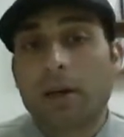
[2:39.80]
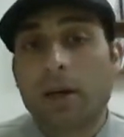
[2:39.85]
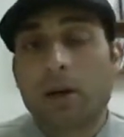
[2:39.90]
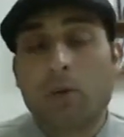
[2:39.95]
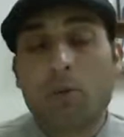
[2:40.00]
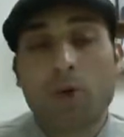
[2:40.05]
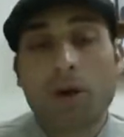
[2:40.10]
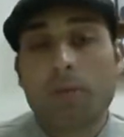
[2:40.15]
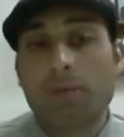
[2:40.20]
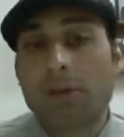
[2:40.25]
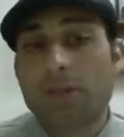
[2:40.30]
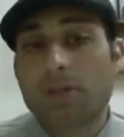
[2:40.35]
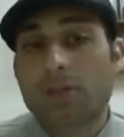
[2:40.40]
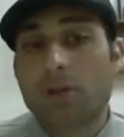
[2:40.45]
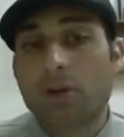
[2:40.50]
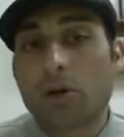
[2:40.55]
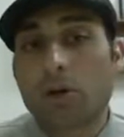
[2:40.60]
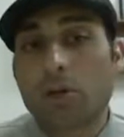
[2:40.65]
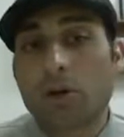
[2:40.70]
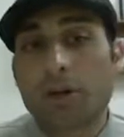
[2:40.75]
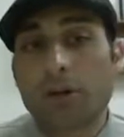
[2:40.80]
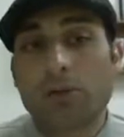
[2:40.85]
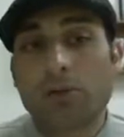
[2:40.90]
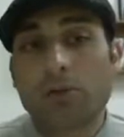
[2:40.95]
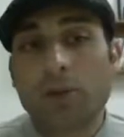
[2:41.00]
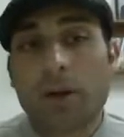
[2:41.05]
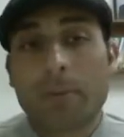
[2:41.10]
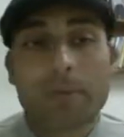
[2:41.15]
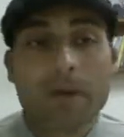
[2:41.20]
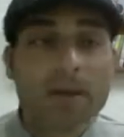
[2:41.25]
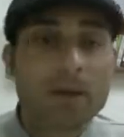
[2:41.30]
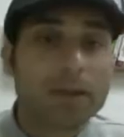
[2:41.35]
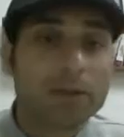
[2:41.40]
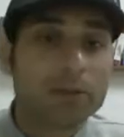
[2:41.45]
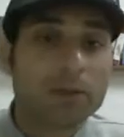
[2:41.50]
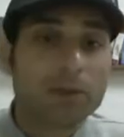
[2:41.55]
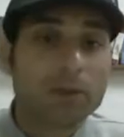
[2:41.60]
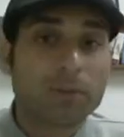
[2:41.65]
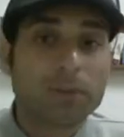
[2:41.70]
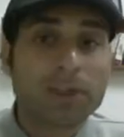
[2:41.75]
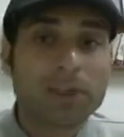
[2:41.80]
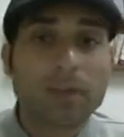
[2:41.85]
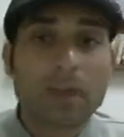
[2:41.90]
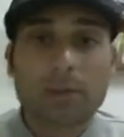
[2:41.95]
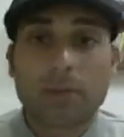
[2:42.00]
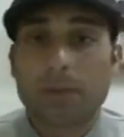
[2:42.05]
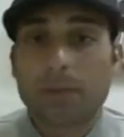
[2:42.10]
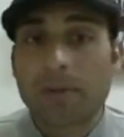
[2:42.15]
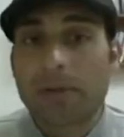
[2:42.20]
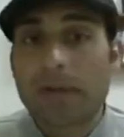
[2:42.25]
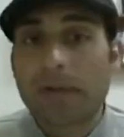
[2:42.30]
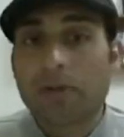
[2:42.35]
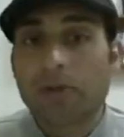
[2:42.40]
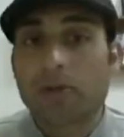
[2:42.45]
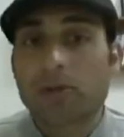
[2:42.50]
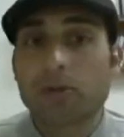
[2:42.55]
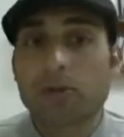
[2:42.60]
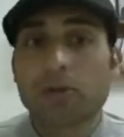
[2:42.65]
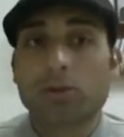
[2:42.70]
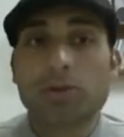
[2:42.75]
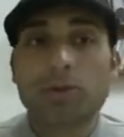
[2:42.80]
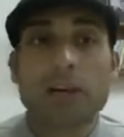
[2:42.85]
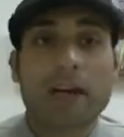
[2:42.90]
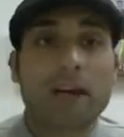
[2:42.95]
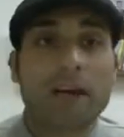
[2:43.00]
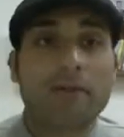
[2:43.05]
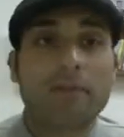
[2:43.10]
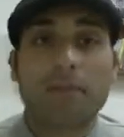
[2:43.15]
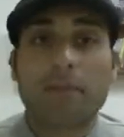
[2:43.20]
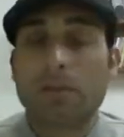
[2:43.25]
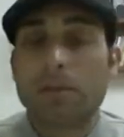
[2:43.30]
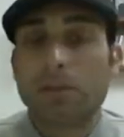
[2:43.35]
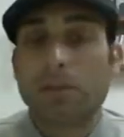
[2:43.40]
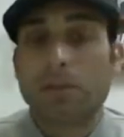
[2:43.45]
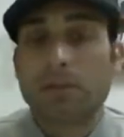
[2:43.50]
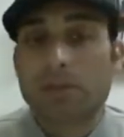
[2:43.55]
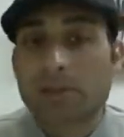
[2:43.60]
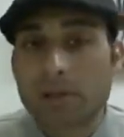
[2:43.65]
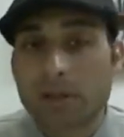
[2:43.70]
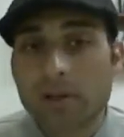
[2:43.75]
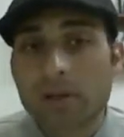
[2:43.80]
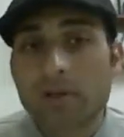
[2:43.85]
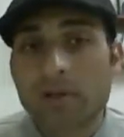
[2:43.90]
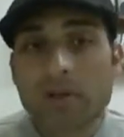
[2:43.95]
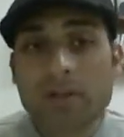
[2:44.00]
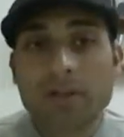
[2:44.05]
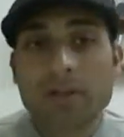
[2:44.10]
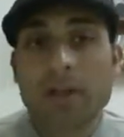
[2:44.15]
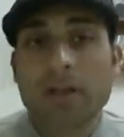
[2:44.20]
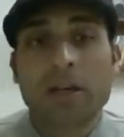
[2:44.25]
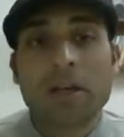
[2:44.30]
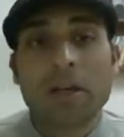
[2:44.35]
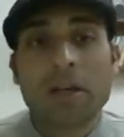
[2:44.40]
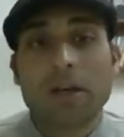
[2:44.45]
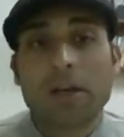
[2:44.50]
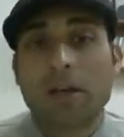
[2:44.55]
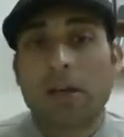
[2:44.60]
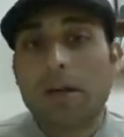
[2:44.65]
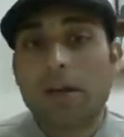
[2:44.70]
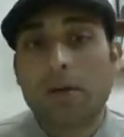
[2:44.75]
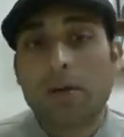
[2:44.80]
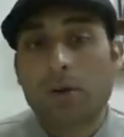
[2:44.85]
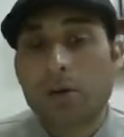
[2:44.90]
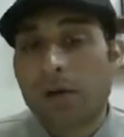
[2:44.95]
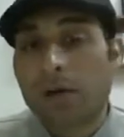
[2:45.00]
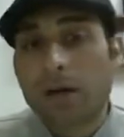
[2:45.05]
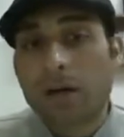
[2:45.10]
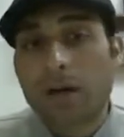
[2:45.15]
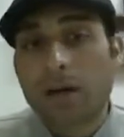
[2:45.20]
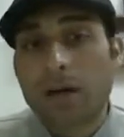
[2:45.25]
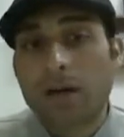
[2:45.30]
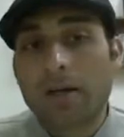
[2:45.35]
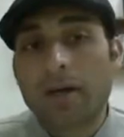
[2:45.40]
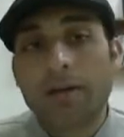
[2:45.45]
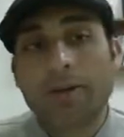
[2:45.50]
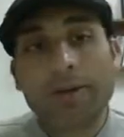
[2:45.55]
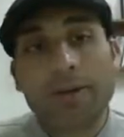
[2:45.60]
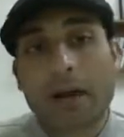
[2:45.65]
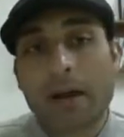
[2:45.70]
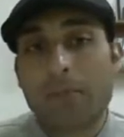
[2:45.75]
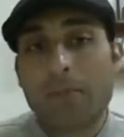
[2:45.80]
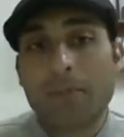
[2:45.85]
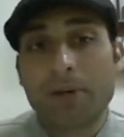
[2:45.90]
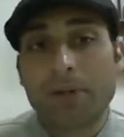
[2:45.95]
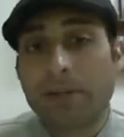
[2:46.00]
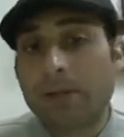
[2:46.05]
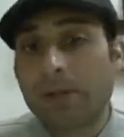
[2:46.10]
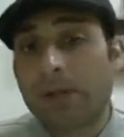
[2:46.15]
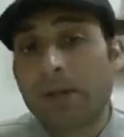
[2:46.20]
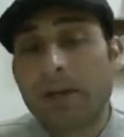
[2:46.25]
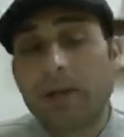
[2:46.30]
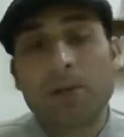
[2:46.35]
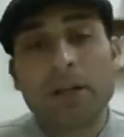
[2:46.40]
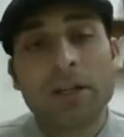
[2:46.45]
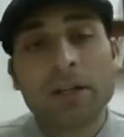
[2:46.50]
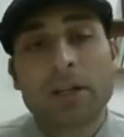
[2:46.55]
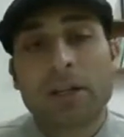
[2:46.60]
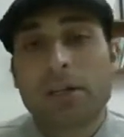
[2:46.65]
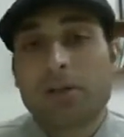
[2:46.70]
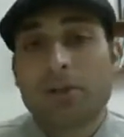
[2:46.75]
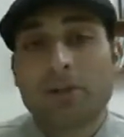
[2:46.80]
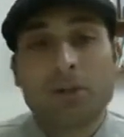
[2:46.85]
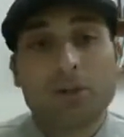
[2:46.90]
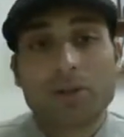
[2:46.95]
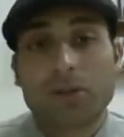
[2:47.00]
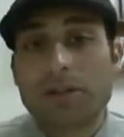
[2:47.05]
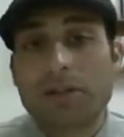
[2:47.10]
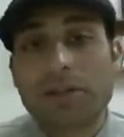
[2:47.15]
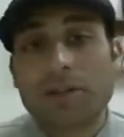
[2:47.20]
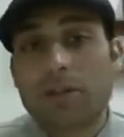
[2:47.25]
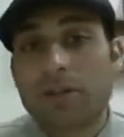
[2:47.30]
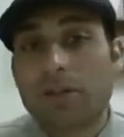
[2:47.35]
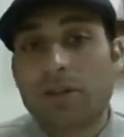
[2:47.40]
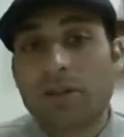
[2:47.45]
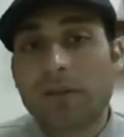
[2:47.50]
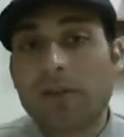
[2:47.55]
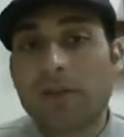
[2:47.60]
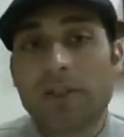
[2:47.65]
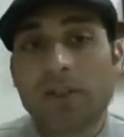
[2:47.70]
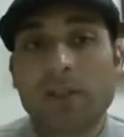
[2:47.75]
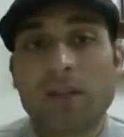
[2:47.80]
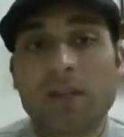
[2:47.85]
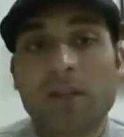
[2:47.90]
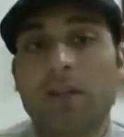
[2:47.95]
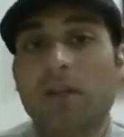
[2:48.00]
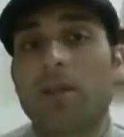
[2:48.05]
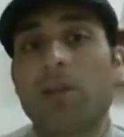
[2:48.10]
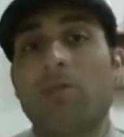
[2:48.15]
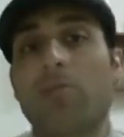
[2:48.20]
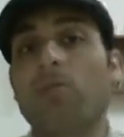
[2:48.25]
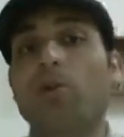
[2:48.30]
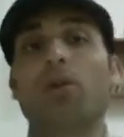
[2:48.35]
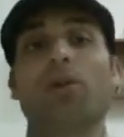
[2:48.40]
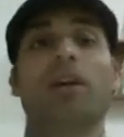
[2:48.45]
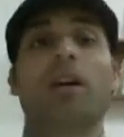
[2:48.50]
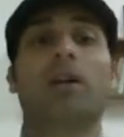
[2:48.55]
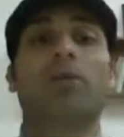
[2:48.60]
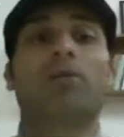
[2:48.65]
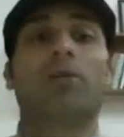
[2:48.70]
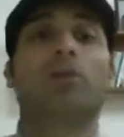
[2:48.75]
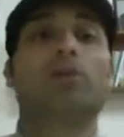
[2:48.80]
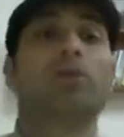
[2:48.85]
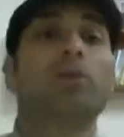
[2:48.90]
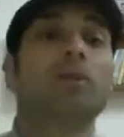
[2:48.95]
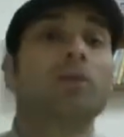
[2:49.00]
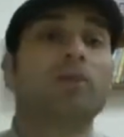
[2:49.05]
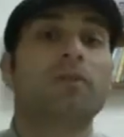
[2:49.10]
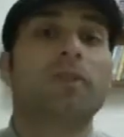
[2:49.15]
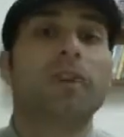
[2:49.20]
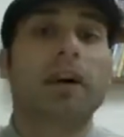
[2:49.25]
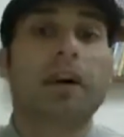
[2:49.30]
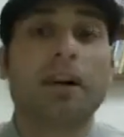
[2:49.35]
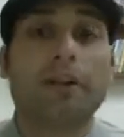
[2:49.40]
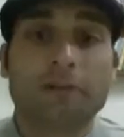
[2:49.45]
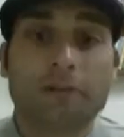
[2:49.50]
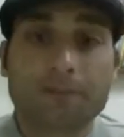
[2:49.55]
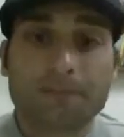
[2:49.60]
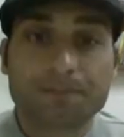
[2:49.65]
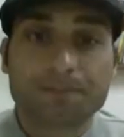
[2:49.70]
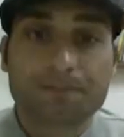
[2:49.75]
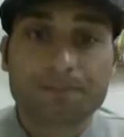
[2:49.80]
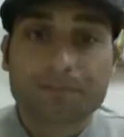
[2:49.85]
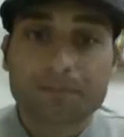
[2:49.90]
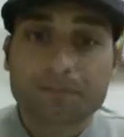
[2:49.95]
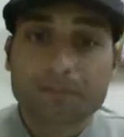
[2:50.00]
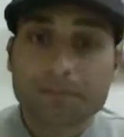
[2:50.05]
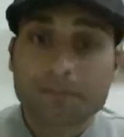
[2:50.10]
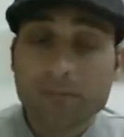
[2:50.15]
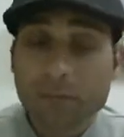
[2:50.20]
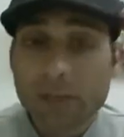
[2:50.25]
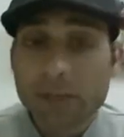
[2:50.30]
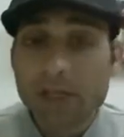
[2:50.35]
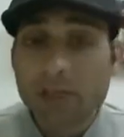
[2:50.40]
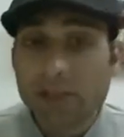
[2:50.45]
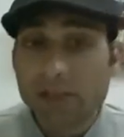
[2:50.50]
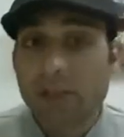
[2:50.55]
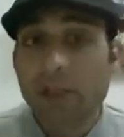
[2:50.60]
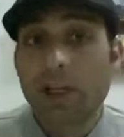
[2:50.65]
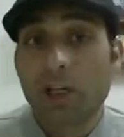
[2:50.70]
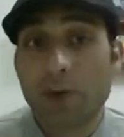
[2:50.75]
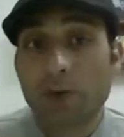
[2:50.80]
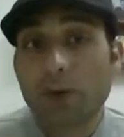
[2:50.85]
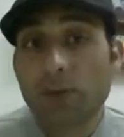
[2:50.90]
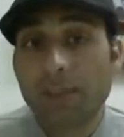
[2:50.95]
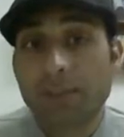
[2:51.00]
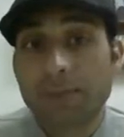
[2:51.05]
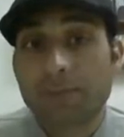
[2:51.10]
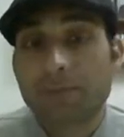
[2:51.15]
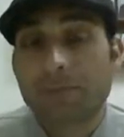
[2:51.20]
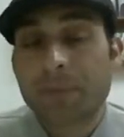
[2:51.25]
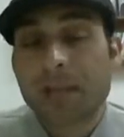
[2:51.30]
one bus going to Amman and one bus coming back. Also, you will have maybe one service car up and down. So this is definitely more than 1.5 GOD.